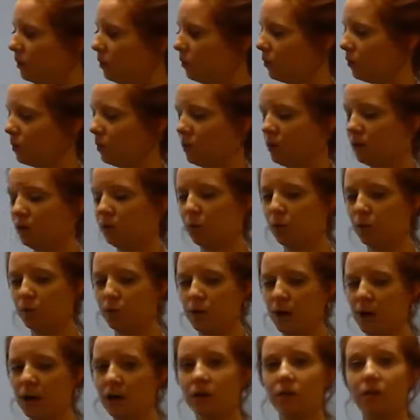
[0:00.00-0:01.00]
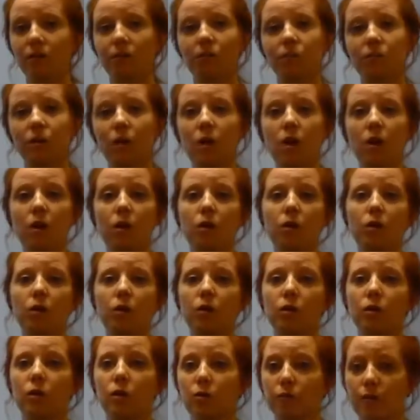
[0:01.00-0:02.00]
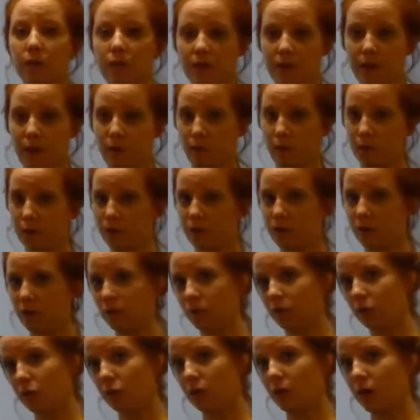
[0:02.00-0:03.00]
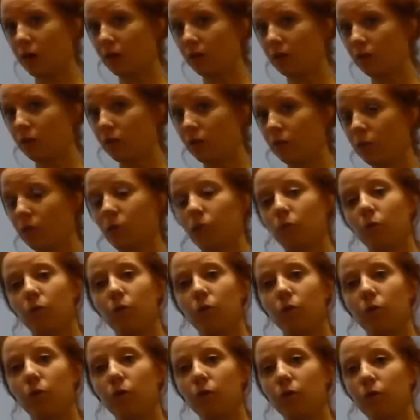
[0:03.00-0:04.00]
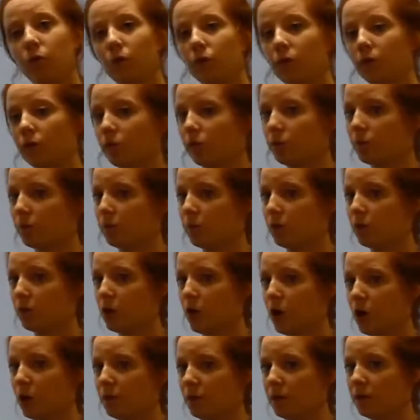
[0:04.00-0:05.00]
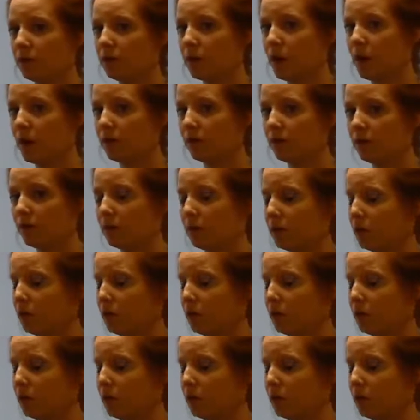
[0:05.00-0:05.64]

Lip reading: or you need more practice, go find that worksheet on Google Classroom or put a comment, send me a